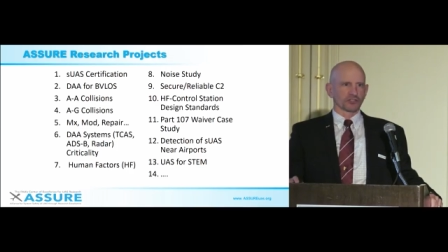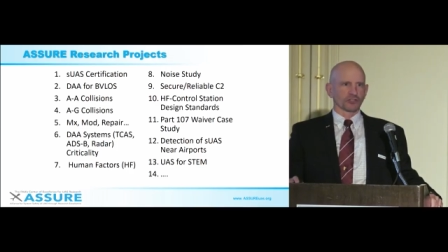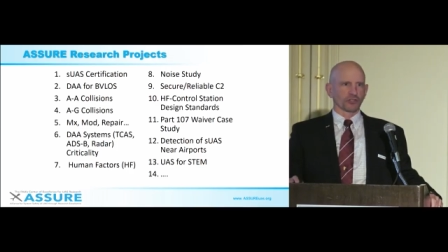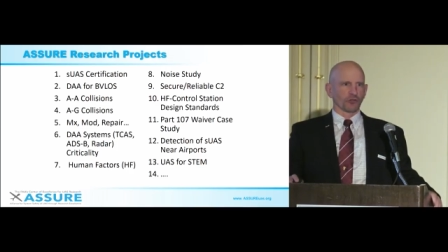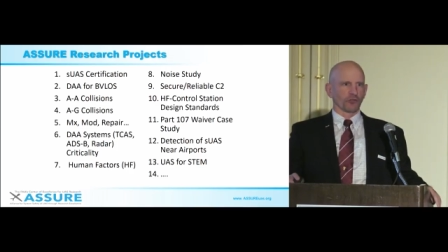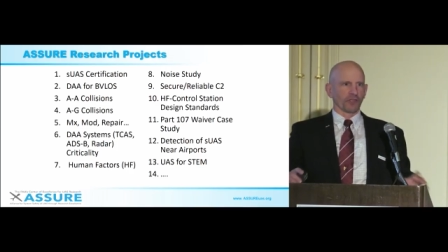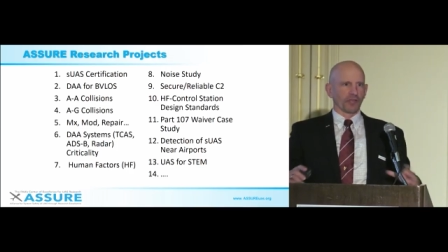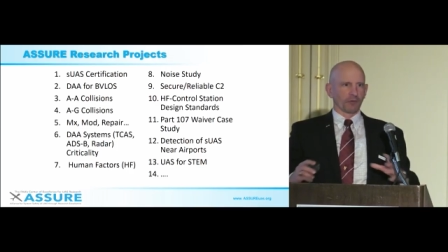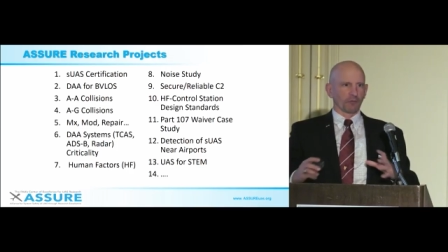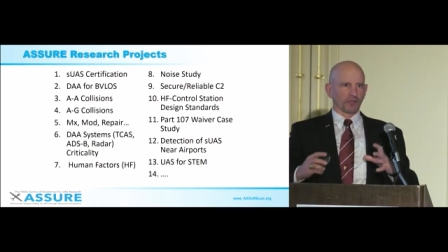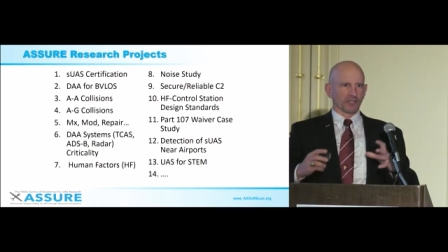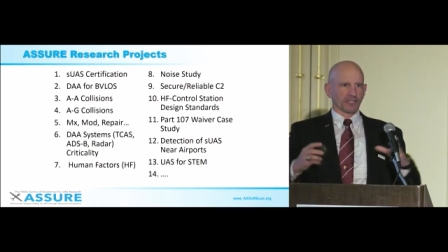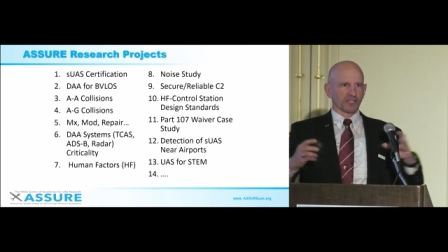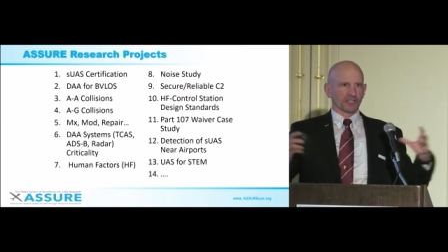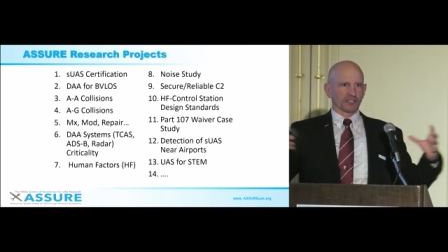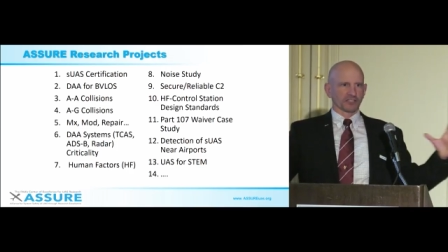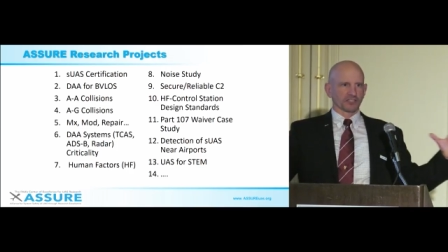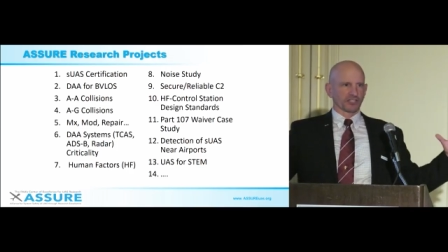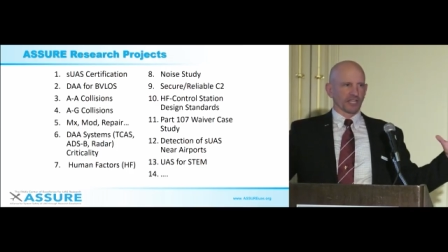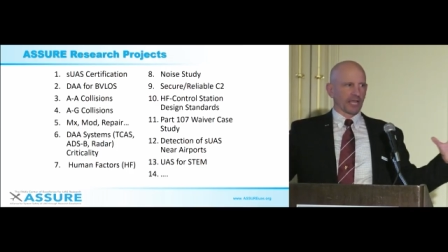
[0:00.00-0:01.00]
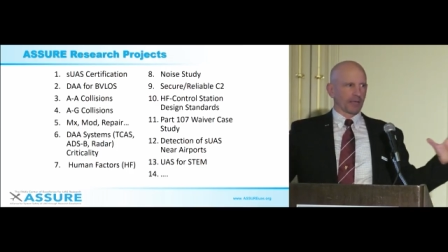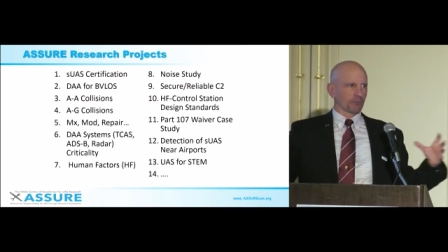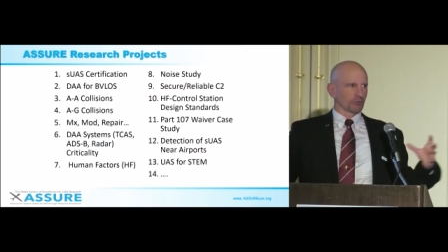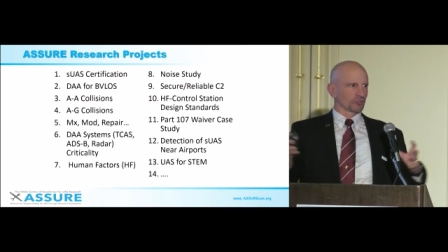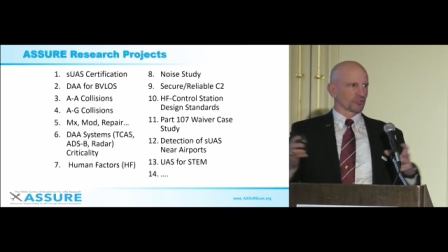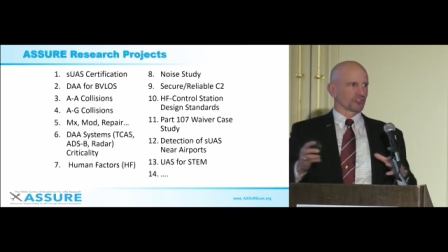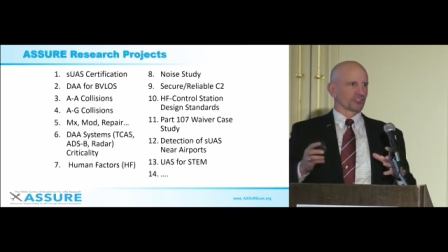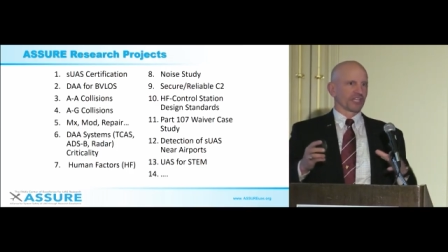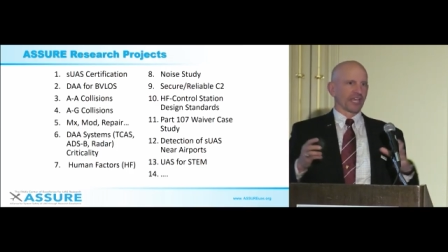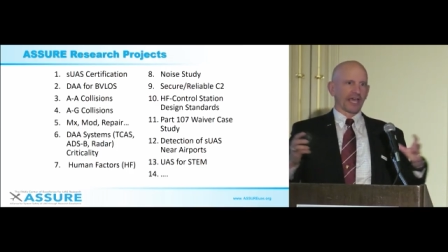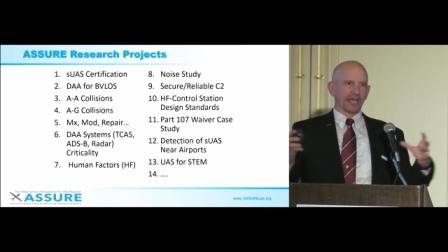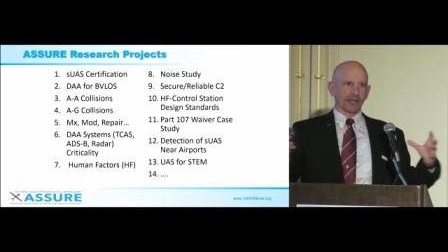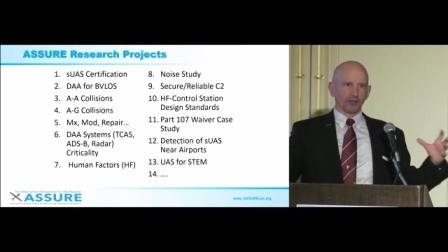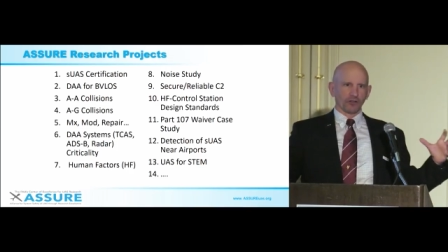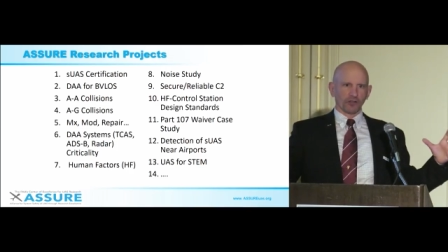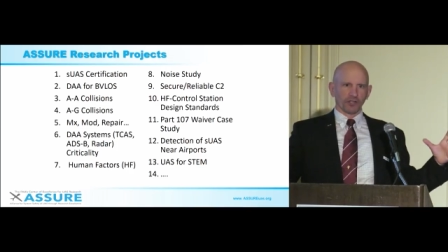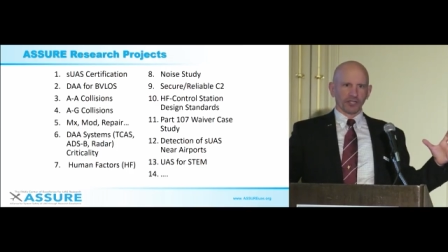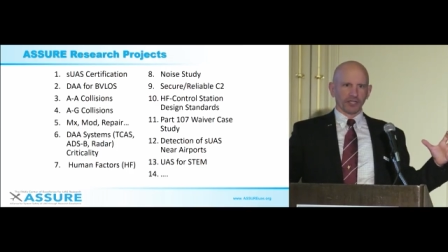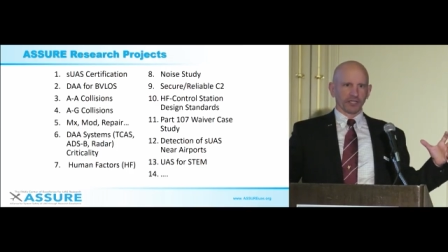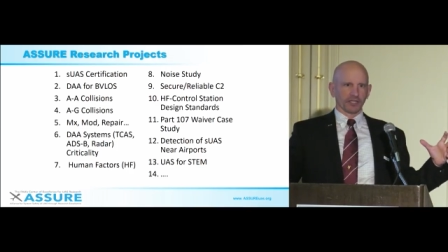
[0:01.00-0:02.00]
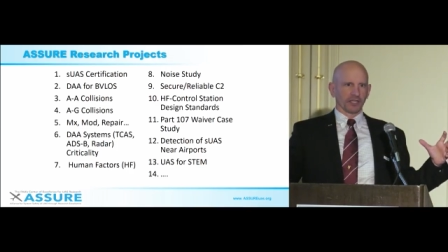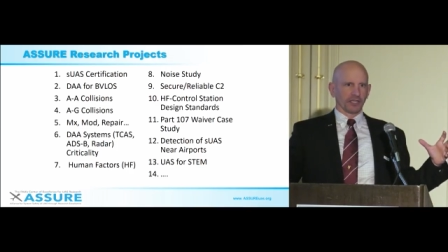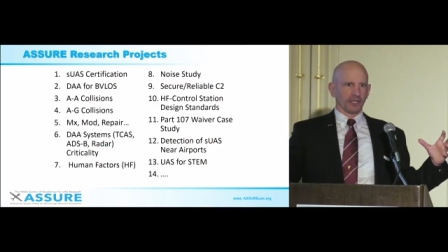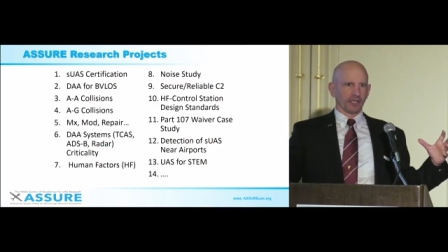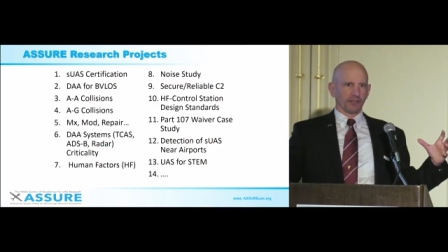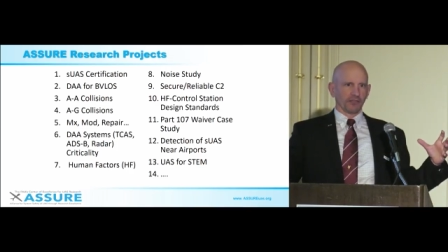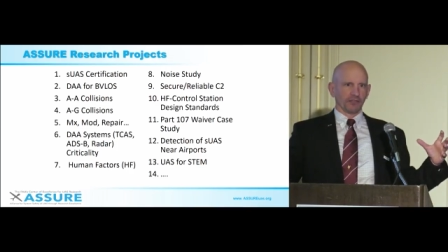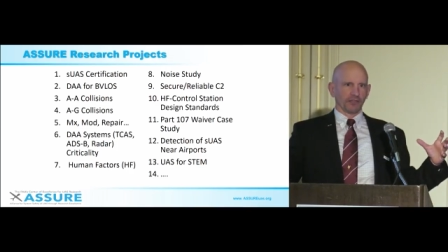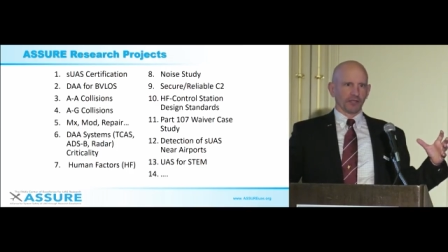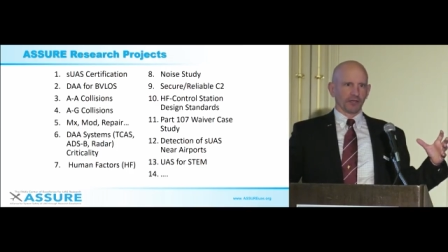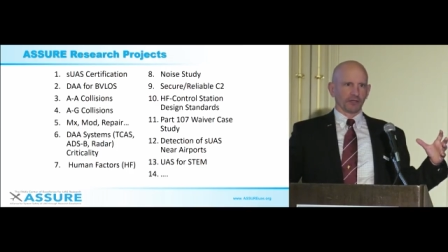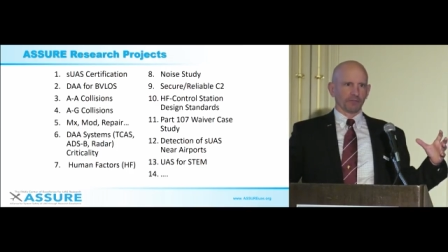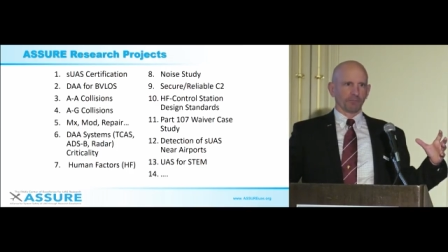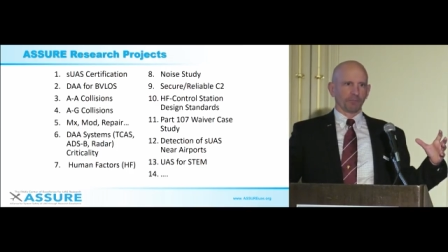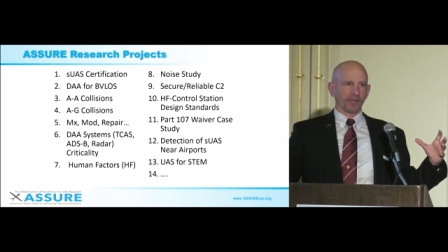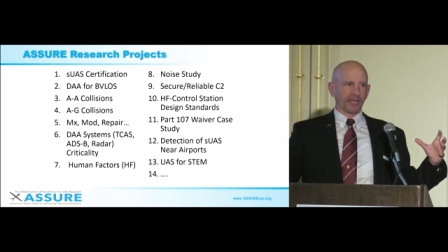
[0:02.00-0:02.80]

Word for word: so that we can establish data link in the